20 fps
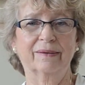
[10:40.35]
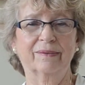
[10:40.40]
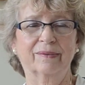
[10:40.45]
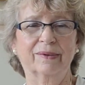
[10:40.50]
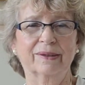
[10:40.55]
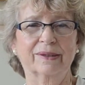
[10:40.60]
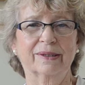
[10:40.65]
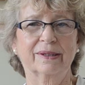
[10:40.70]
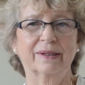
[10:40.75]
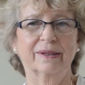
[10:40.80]

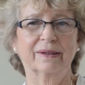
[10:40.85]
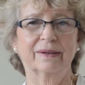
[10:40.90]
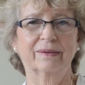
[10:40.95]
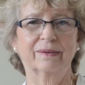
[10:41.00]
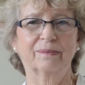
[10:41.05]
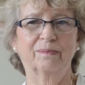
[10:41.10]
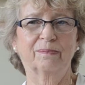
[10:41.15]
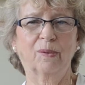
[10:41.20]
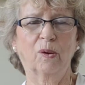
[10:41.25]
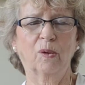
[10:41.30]
was it
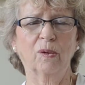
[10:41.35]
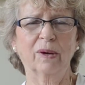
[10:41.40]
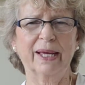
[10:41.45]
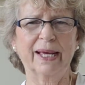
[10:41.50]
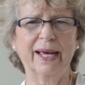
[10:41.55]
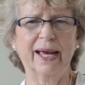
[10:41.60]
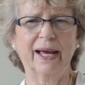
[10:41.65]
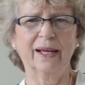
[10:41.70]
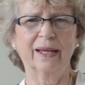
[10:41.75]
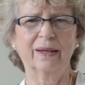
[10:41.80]

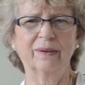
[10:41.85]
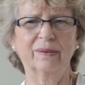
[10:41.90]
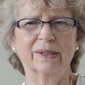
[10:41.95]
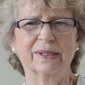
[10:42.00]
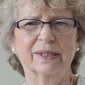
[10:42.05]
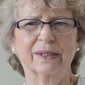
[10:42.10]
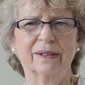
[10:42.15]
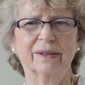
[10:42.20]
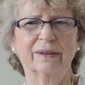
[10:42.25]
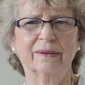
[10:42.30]
bowling alley
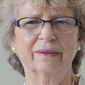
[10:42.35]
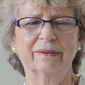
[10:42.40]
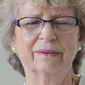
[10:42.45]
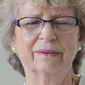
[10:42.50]
was there?